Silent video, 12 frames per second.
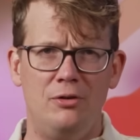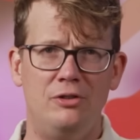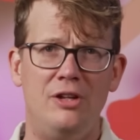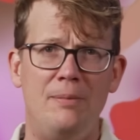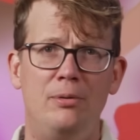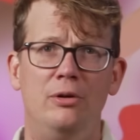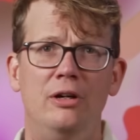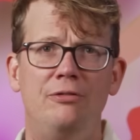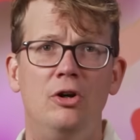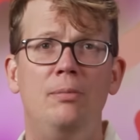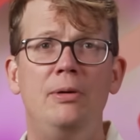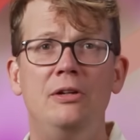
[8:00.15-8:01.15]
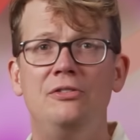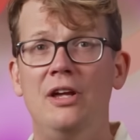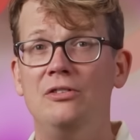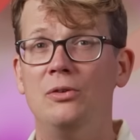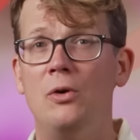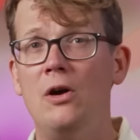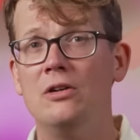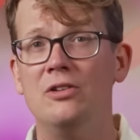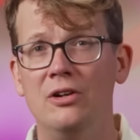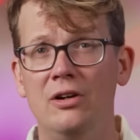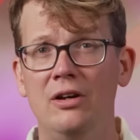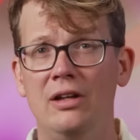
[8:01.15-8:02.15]
For example, if herpes takes a wrong
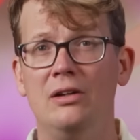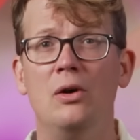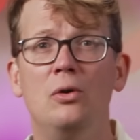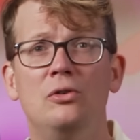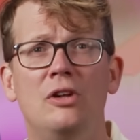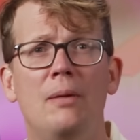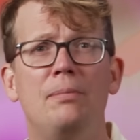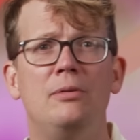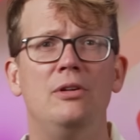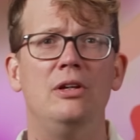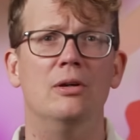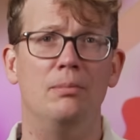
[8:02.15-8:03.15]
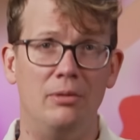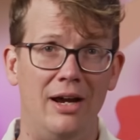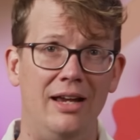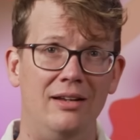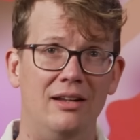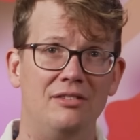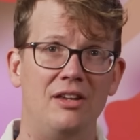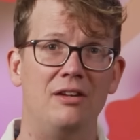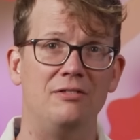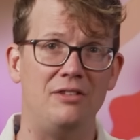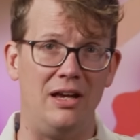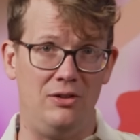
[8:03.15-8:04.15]
turn and goes up to your brain instead
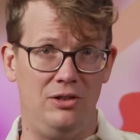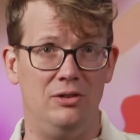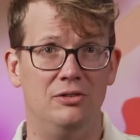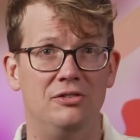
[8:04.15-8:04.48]
of down to your